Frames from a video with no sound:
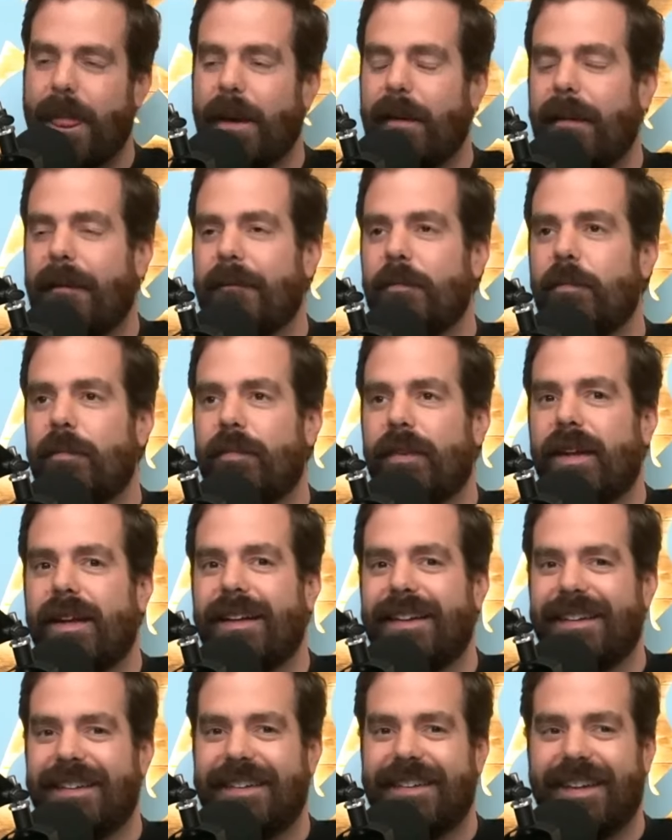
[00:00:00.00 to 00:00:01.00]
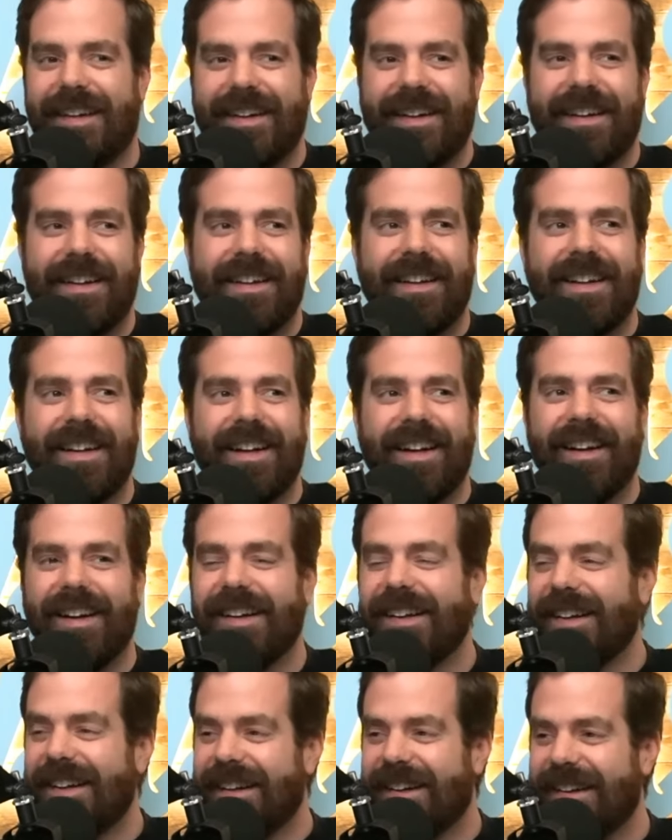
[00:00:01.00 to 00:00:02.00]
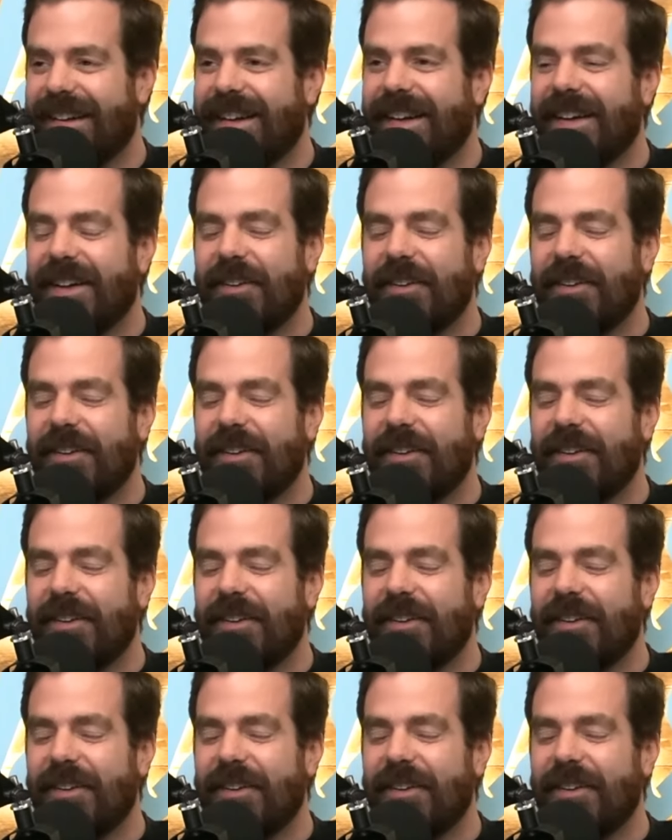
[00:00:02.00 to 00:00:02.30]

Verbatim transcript: a half, and I probably won't ever again.